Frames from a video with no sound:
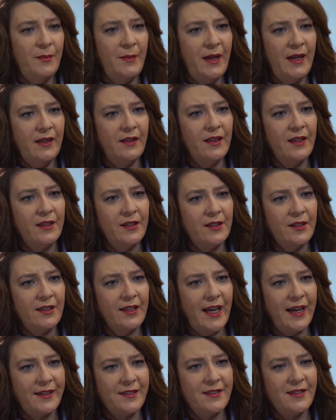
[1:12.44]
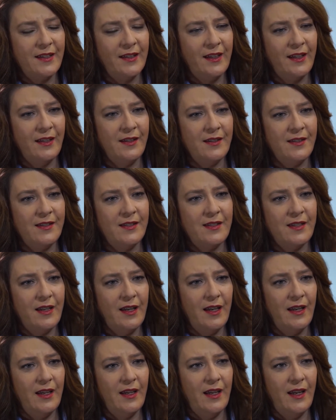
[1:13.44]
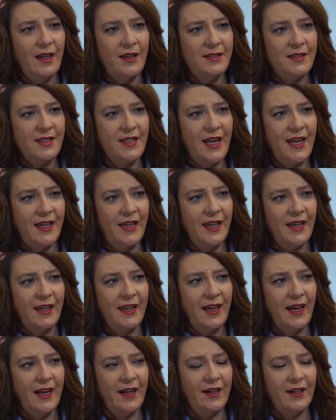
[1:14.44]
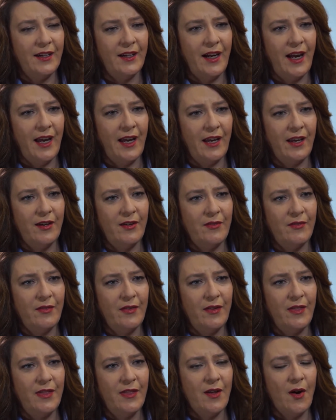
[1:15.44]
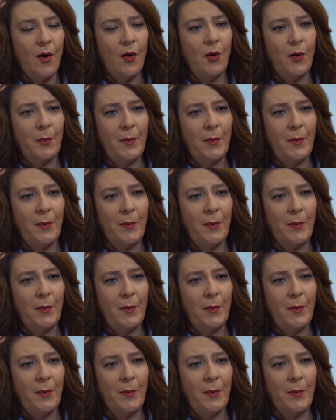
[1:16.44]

me, clinical excellence is taking care of the whole